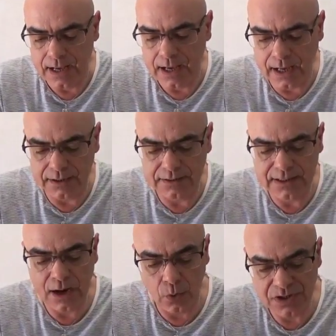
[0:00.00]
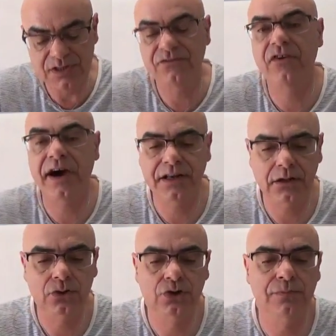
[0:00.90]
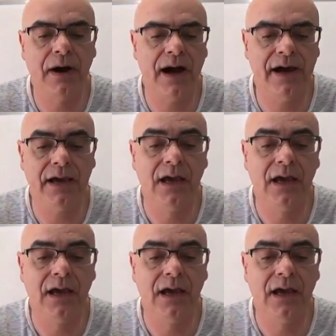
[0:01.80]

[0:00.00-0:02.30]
and that was a final goodbye.